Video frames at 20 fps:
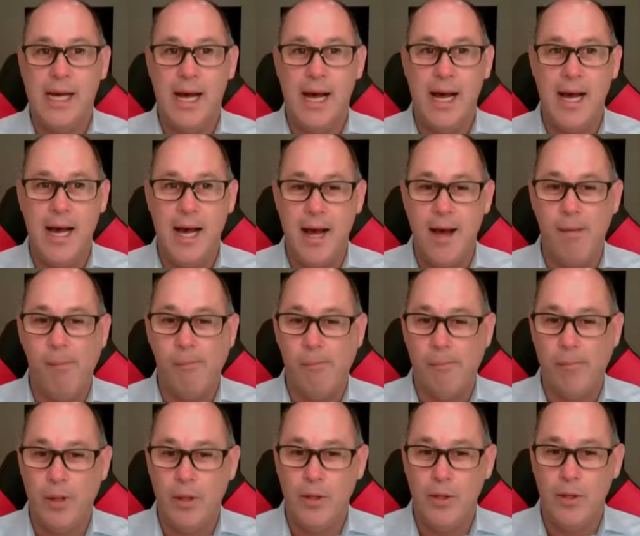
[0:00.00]
uh,
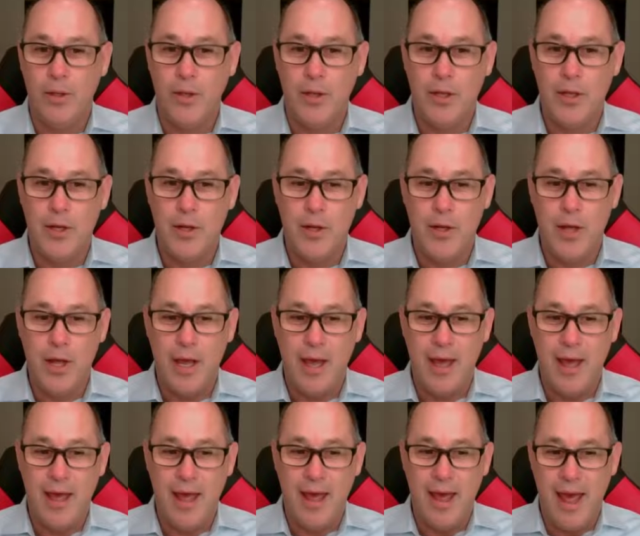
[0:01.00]

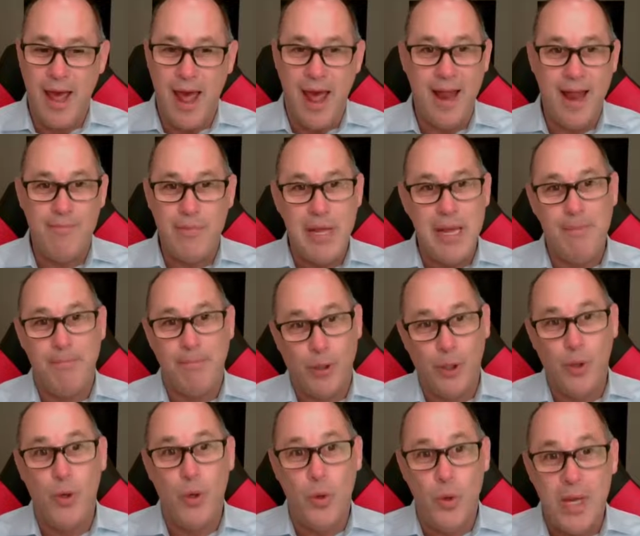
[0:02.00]
and
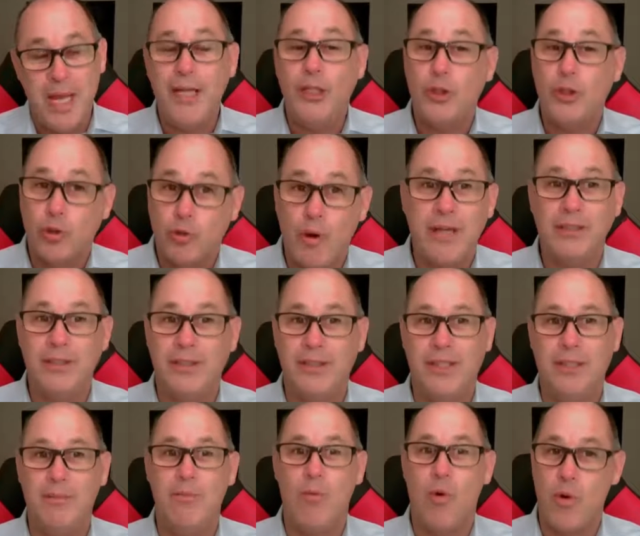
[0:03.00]
people who he
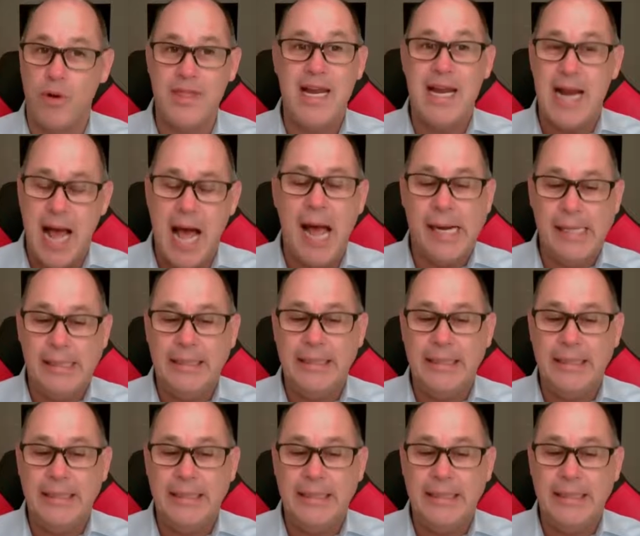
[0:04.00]
trusted more than I